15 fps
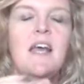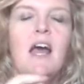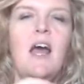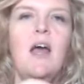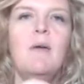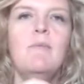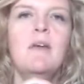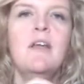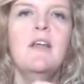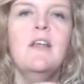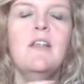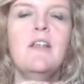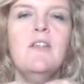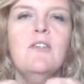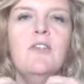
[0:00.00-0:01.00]

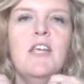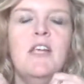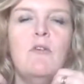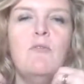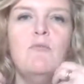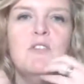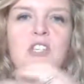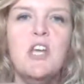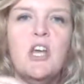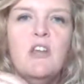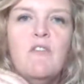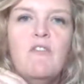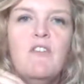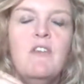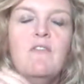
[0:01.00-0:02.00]
The
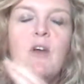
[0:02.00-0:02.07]
return